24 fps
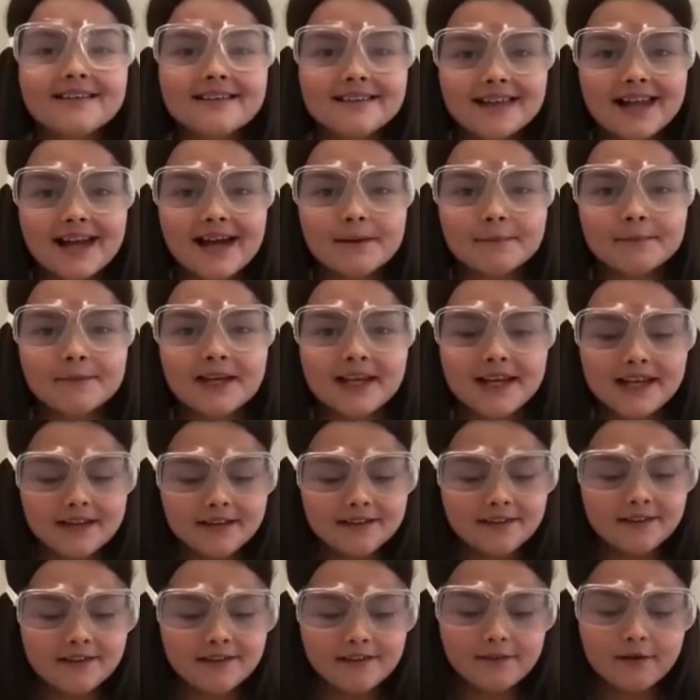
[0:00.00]
lab kit
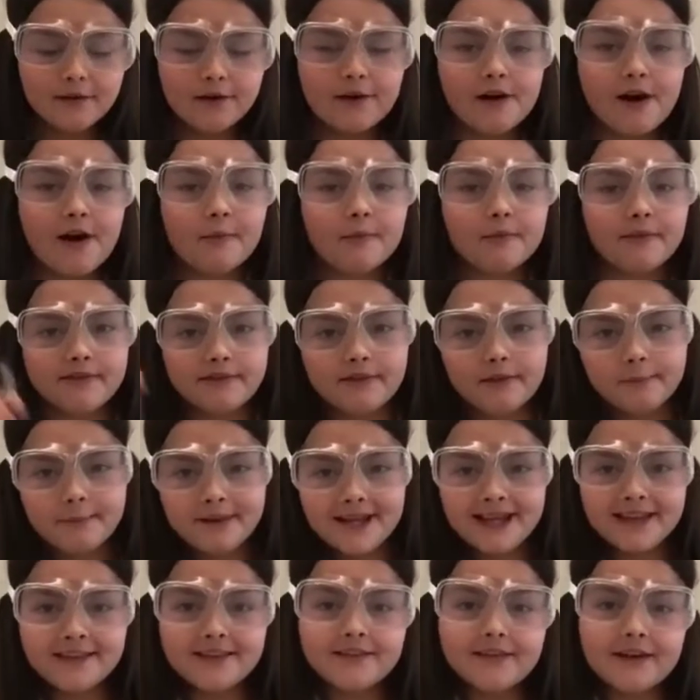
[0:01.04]
does not come with a pen,
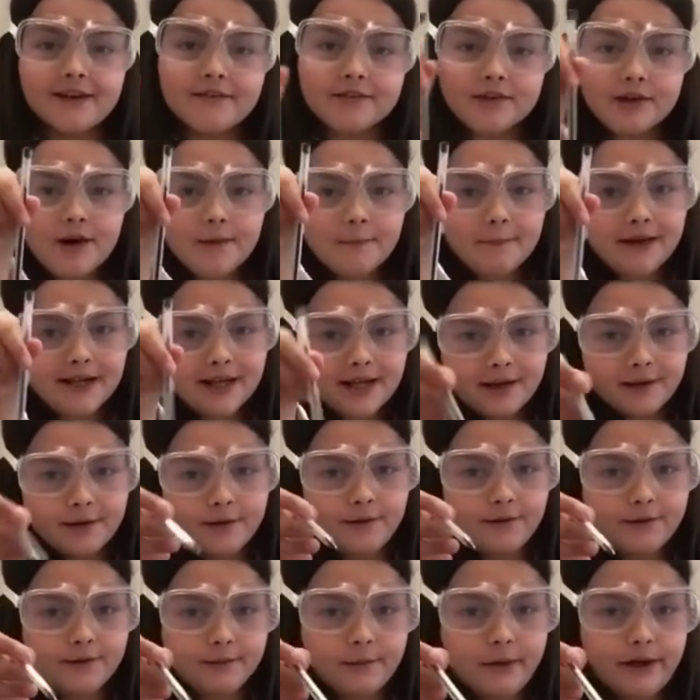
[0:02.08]
so I've got my
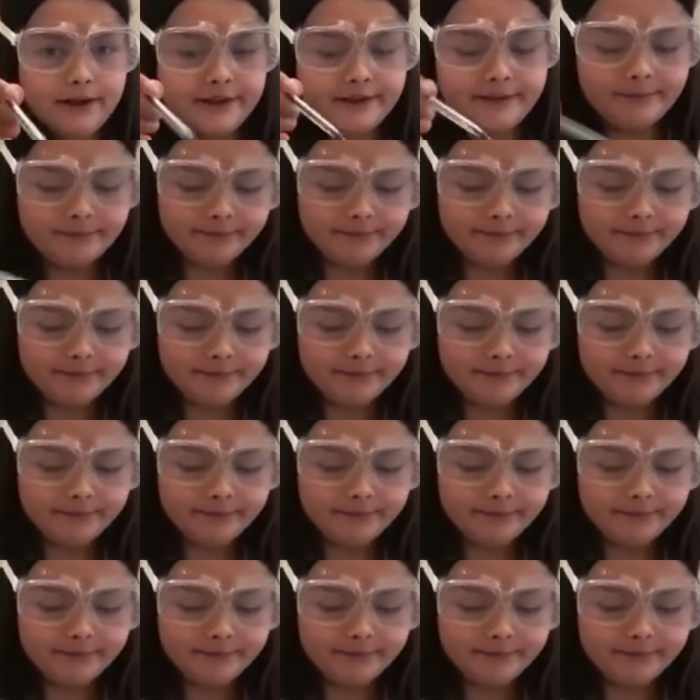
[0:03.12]
own one.